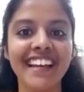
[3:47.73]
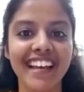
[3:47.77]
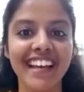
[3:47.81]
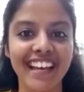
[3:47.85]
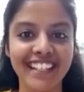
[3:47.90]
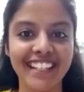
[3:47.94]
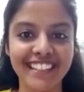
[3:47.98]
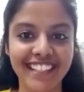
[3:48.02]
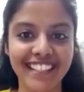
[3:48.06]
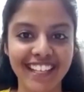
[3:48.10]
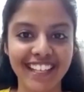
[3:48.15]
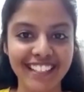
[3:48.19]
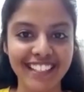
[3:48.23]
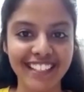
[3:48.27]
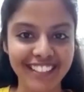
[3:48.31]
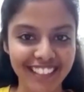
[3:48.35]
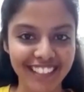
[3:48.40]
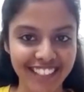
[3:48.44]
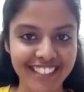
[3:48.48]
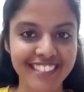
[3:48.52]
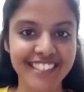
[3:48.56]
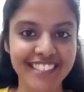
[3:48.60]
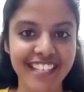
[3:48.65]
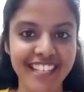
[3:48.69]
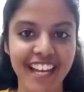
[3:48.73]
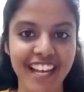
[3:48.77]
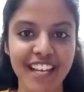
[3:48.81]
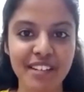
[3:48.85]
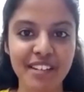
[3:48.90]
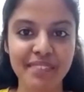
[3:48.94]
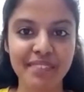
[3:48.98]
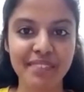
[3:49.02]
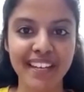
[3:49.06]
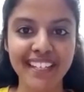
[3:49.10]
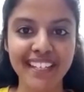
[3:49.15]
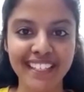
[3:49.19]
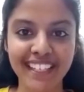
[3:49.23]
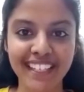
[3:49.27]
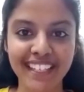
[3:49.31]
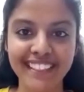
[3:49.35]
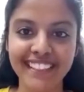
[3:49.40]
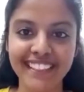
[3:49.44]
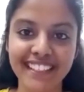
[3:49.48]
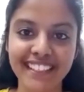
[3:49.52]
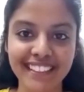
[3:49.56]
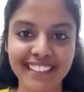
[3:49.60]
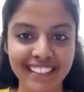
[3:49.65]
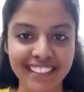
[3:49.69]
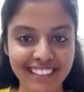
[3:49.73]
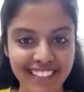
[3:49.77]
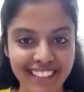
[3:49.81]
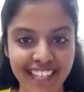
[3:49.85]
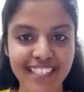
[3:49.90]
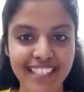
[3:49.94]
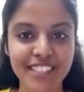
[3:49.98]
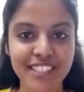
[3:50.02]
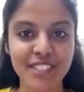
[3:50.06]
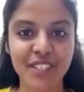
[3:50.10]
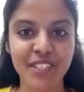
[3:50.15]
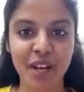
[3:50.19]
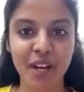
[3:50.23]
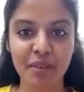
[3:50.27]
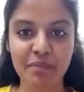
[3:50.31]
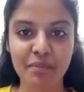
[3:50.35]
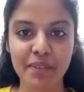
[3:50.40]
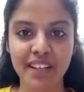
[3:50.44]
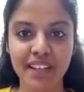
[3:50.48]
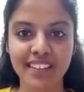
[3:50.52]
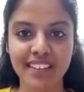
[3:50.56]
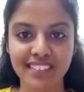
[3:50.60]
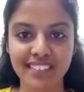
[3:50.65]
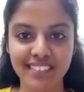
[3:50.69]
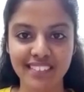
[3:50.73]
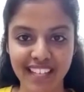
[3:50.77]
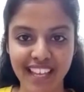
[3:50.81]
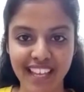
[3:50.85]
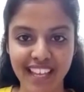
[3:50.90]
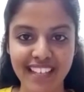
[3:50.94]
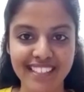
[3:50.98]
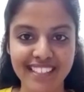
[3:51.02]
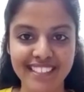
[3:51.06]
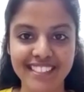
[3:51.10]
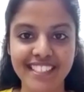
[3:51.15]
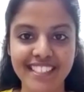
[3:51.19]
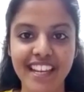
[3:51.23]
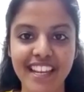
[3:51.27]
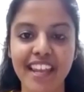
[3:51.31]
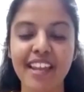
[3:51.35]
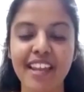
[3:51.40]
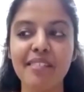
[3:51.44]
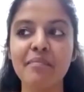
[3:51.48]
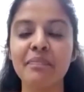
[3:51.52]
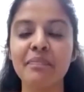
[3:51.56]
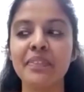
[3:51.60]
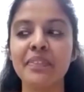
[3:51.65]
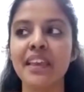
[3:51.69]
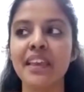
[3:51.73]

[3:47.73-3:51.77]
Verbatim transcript: and then the assignment and then the next topic next day